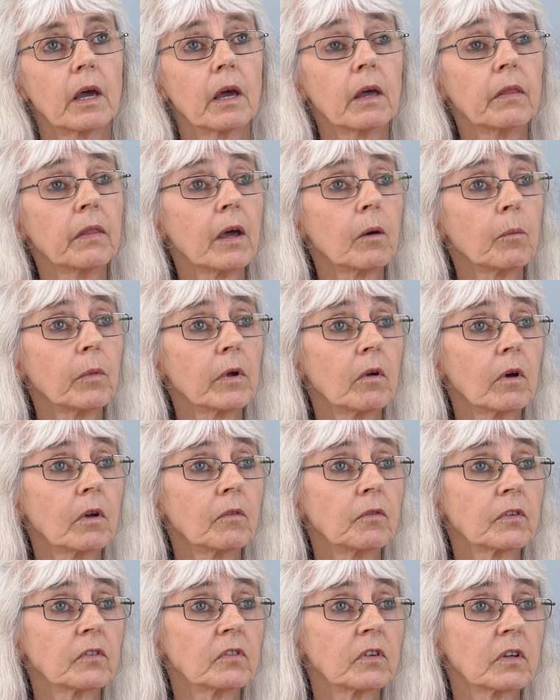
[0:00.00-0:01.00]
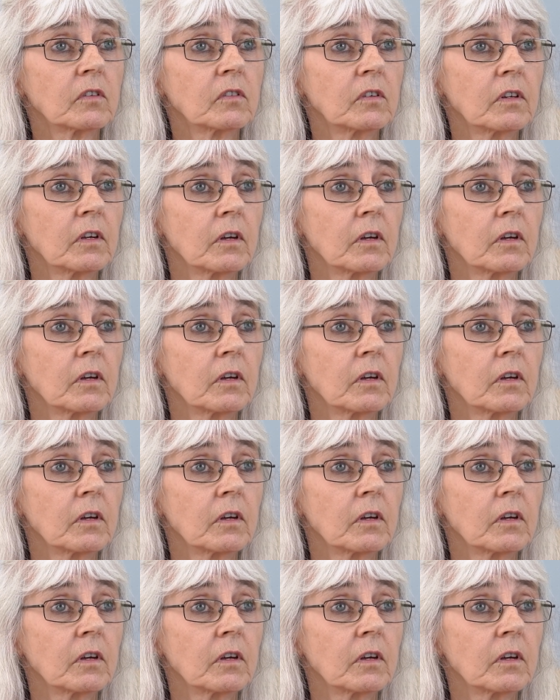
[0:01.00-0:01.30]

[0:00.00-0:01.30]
And that went on for 6